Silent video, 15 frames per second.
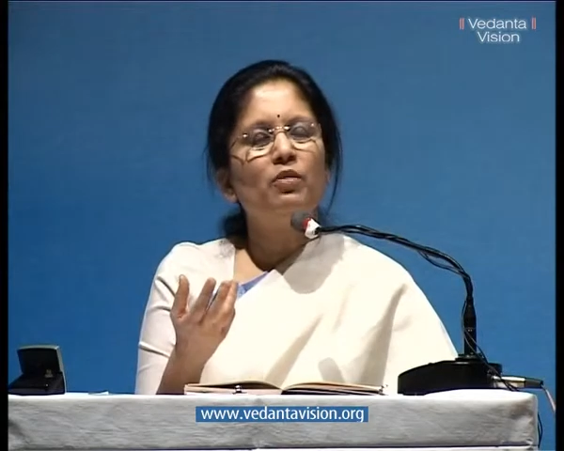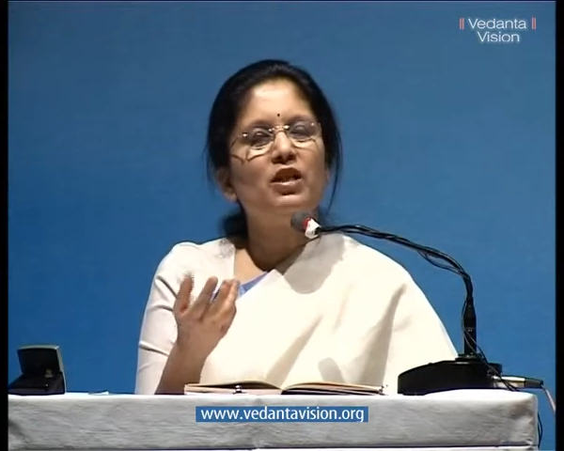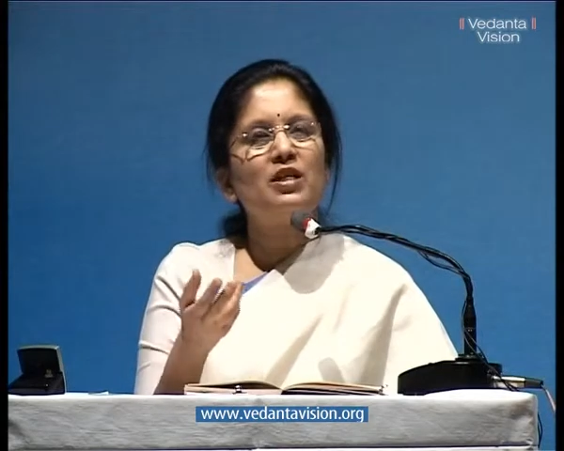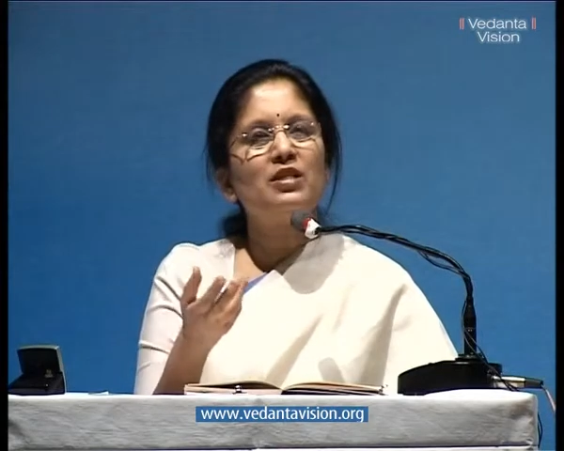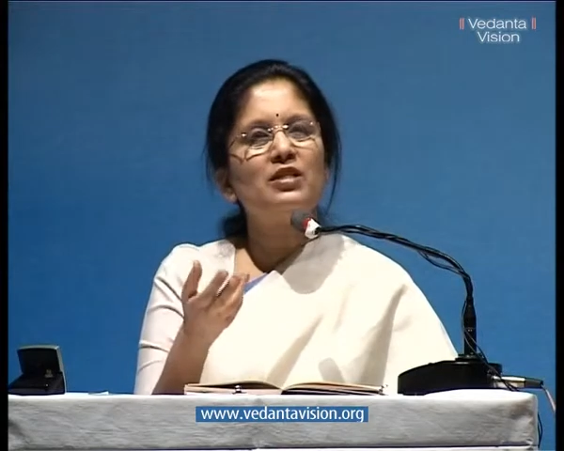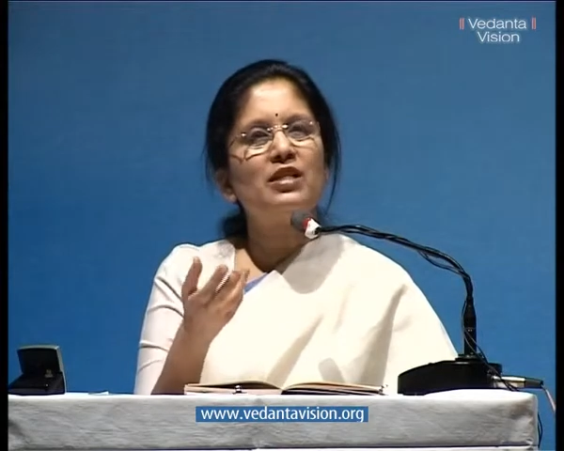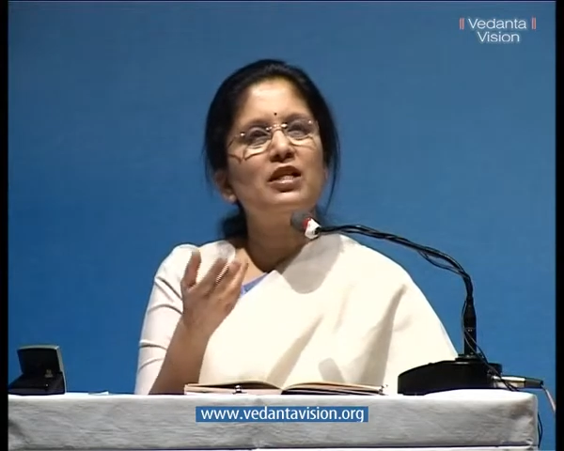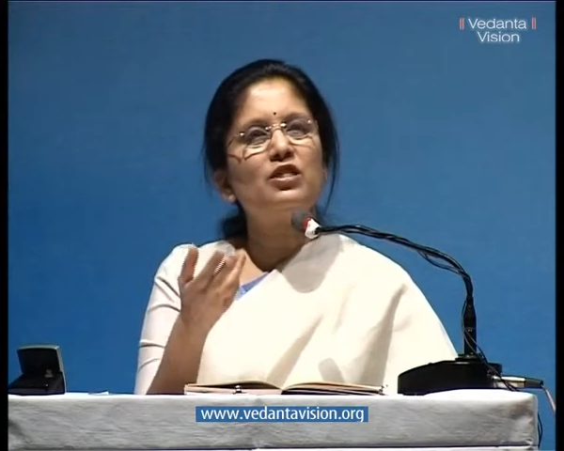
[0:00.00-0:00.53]
with
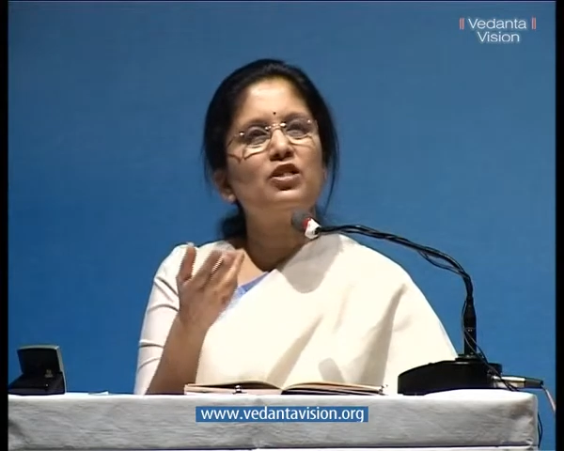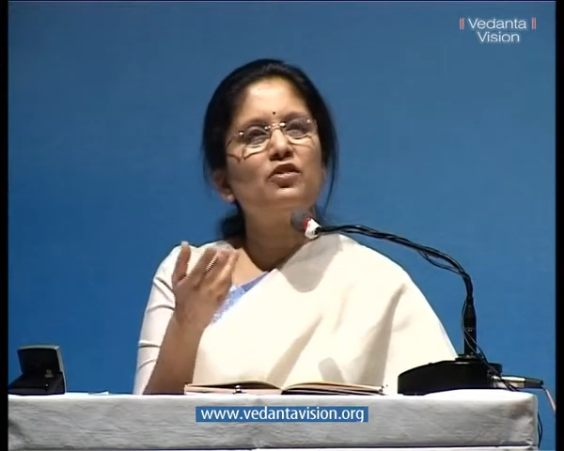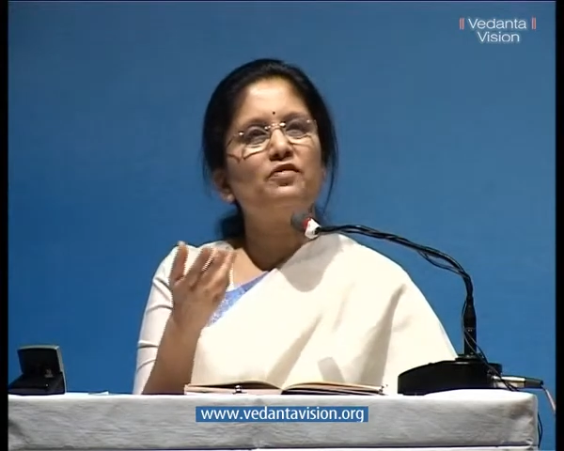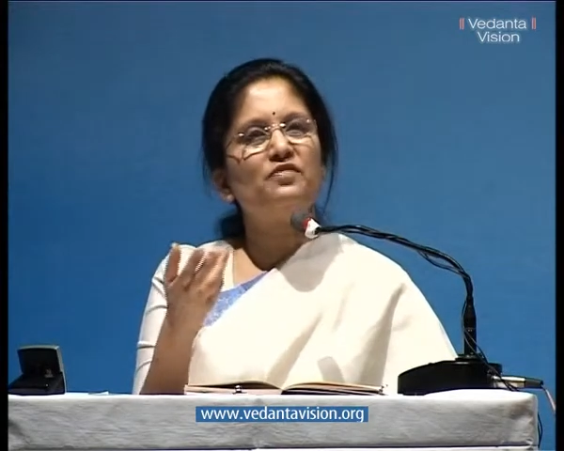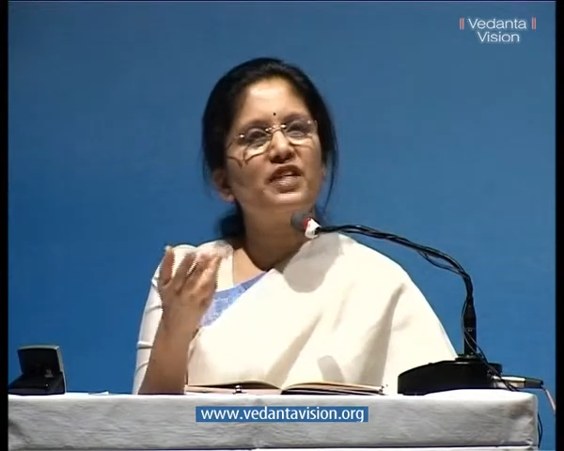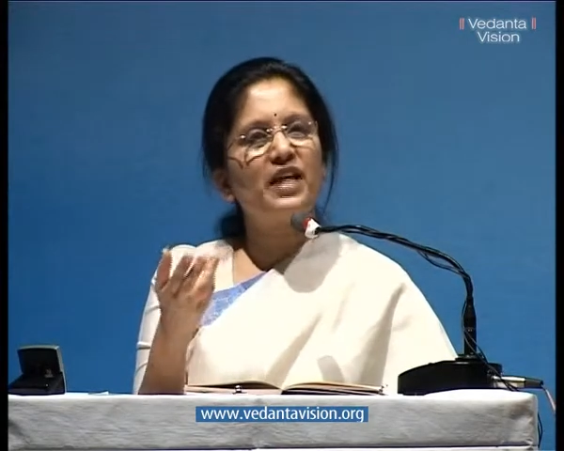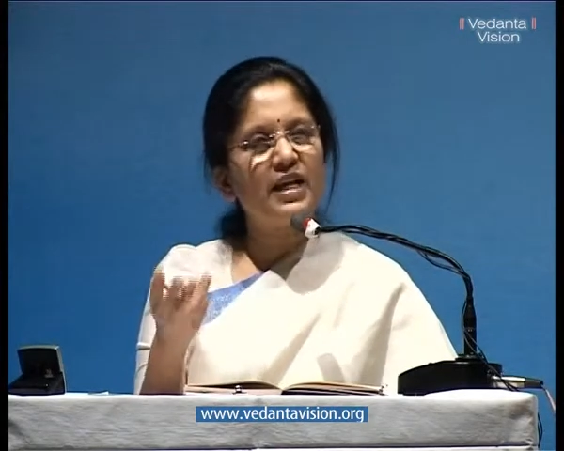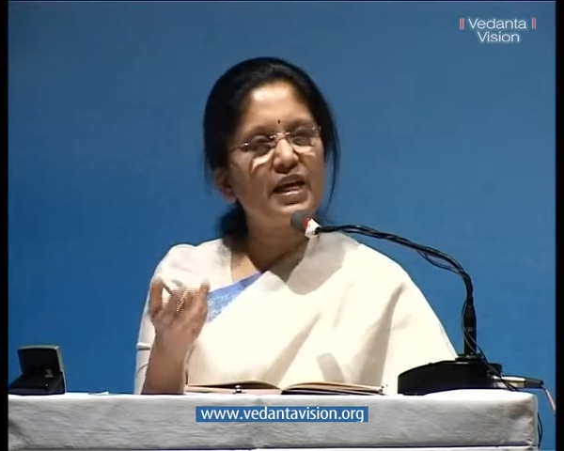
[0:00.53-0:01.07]
a sense
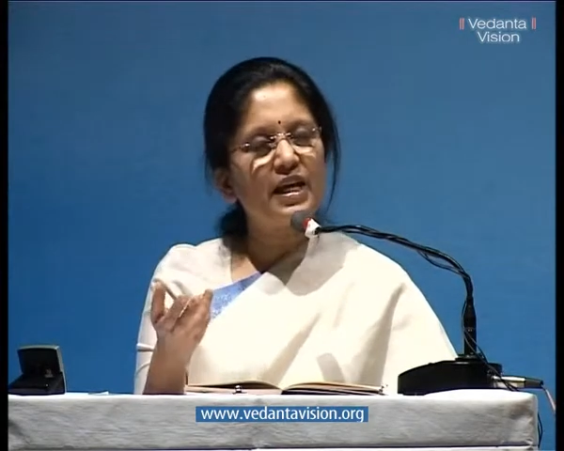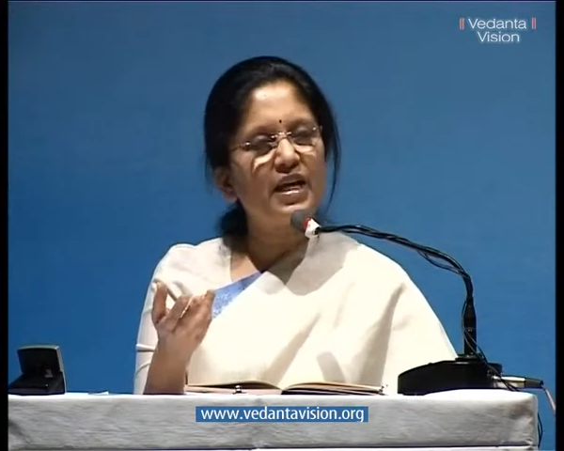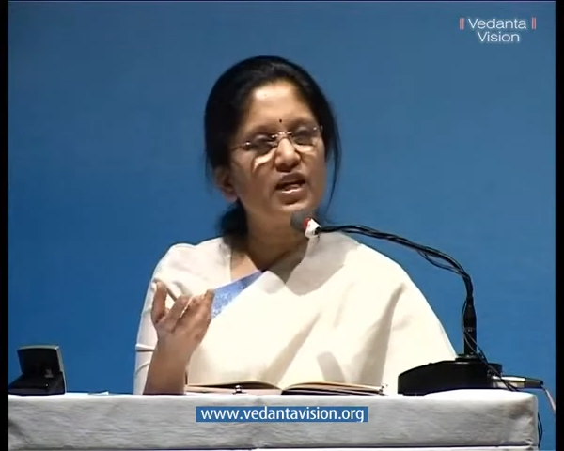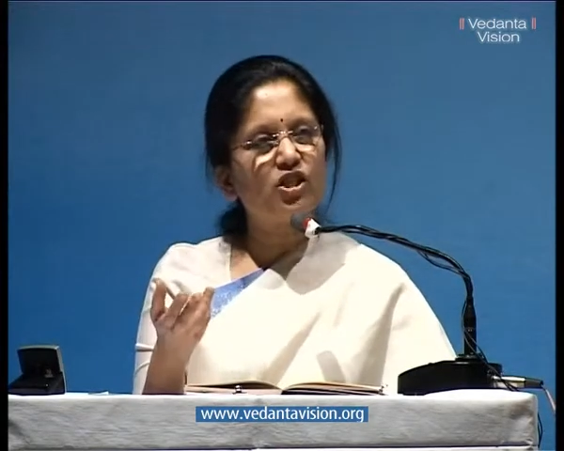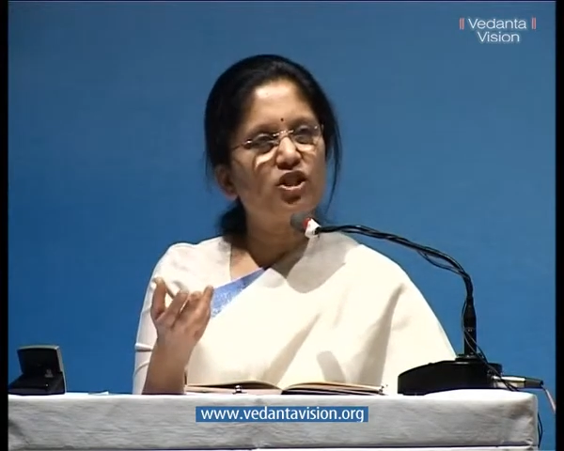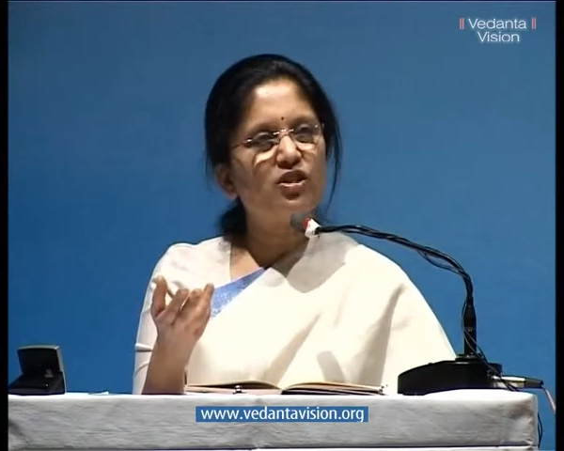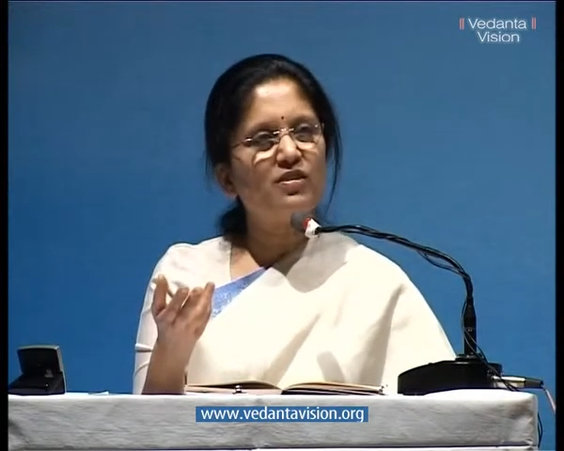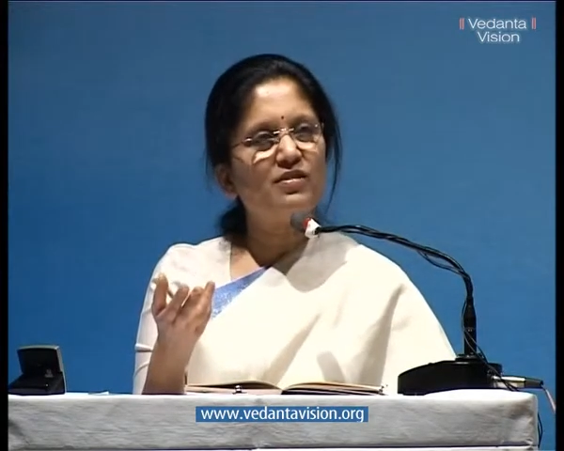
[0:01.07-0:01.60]
of
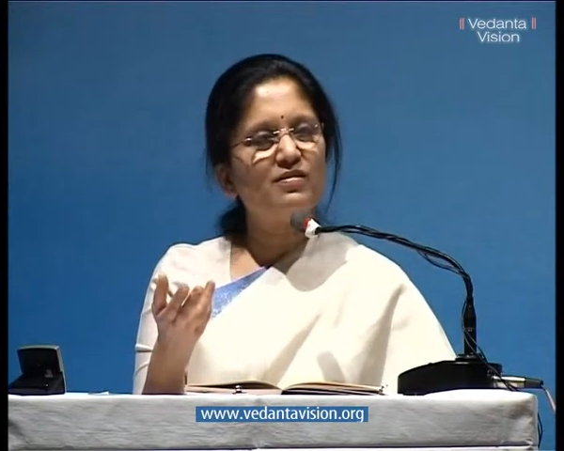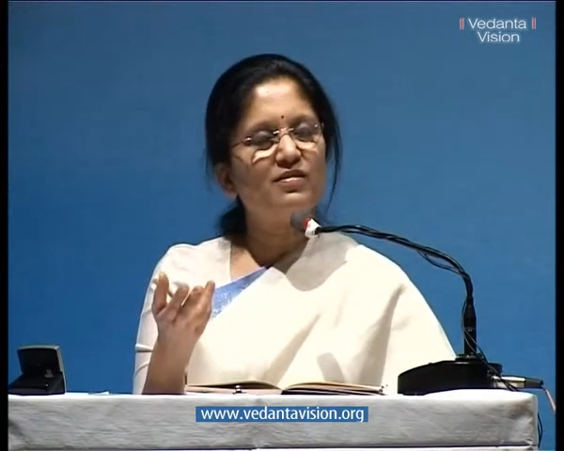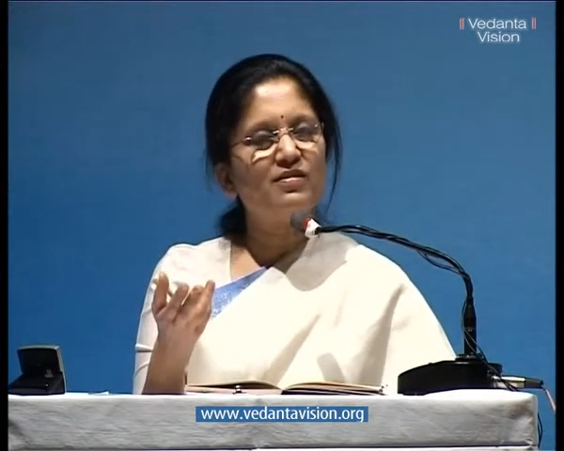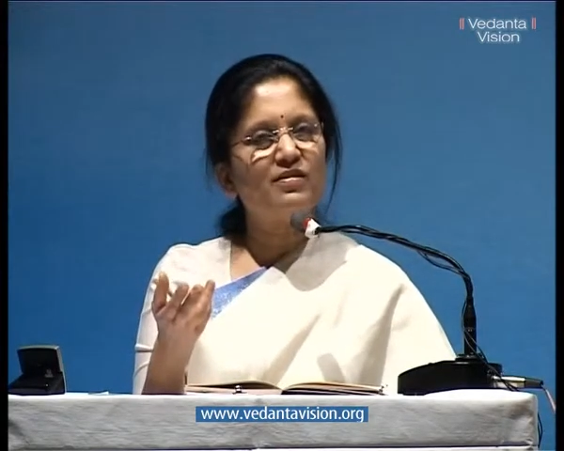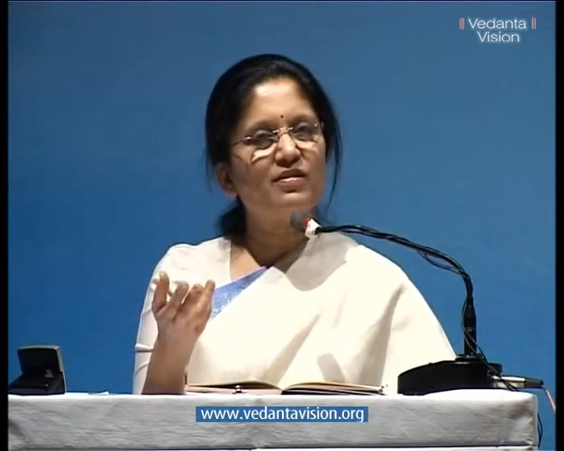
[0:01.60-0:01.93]
dedication.